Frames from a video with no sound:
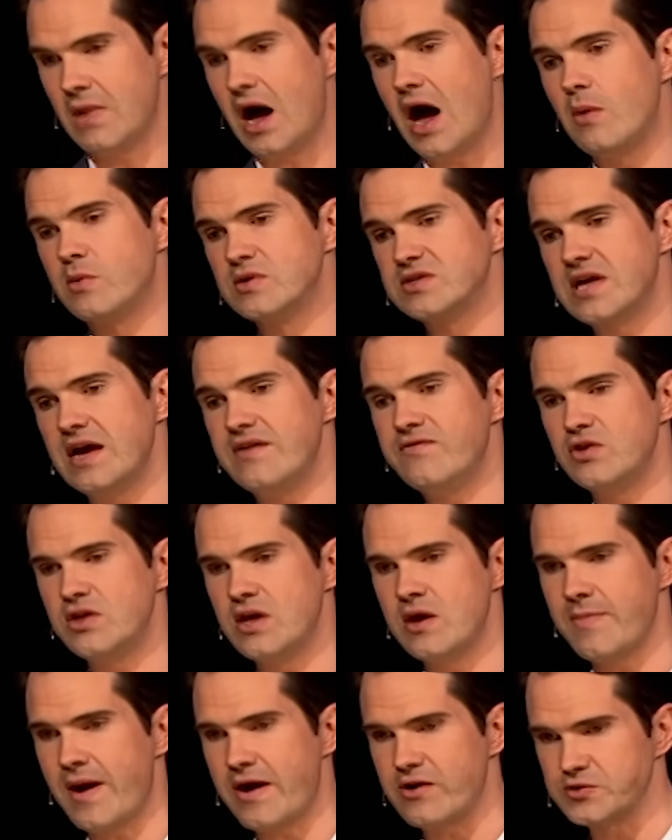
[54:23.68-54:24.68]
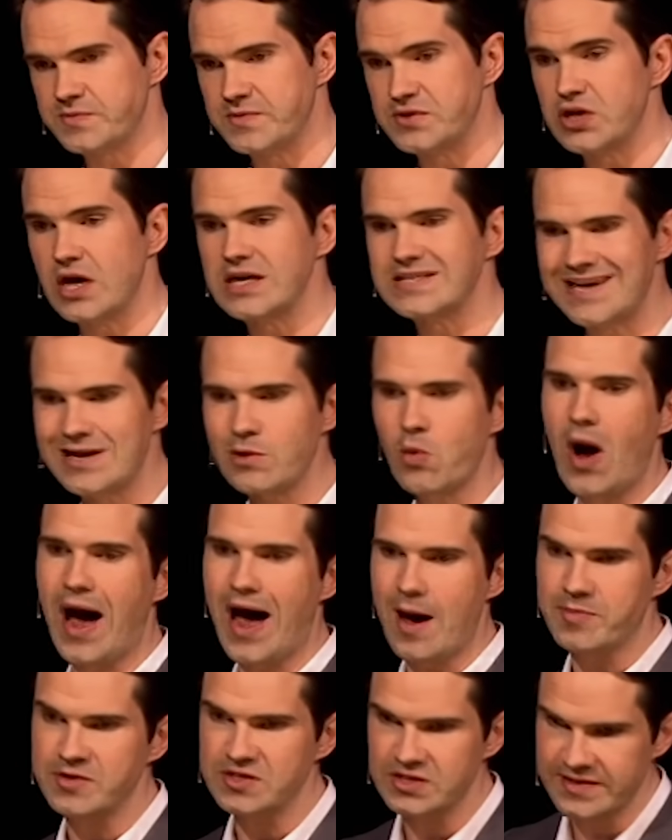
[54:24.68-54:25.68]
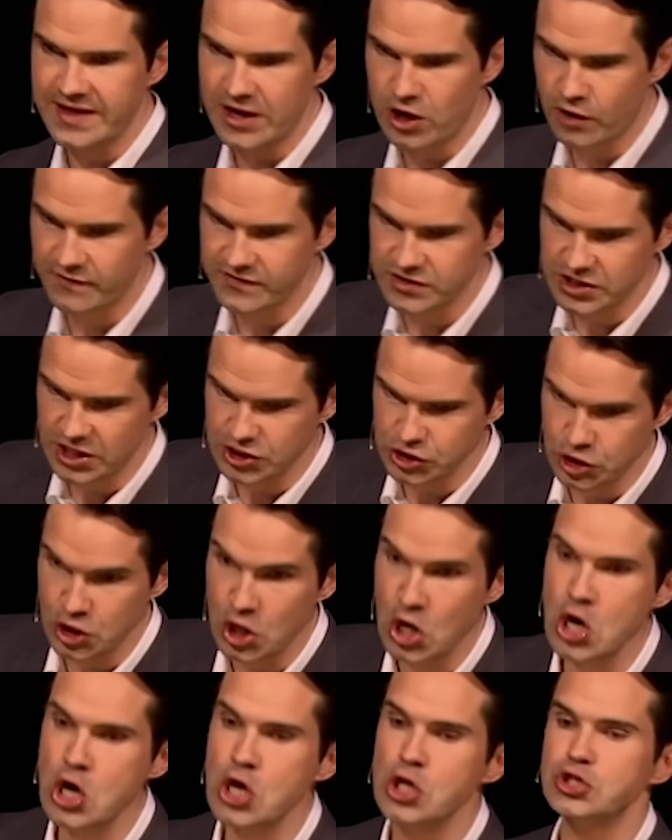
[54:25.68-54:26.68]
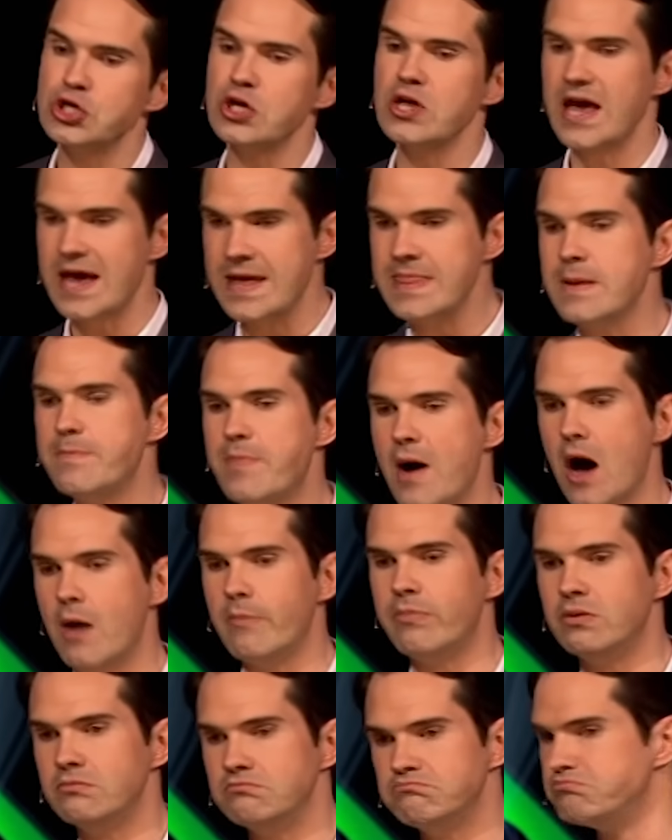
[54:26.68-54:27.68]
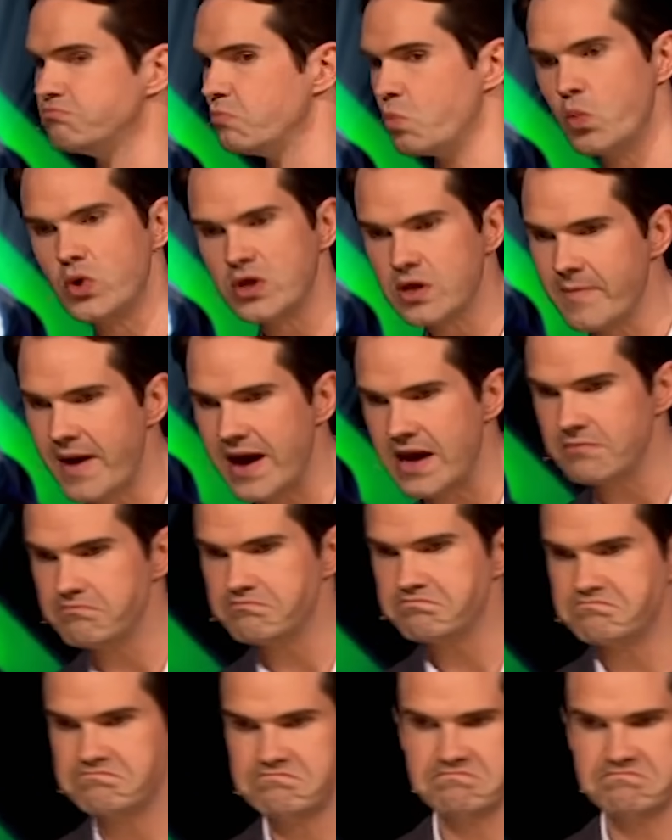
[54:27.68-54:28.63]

I will save you the embarrassment, so I'll tell you what happens in that conversation. So you're in the pub with a mate,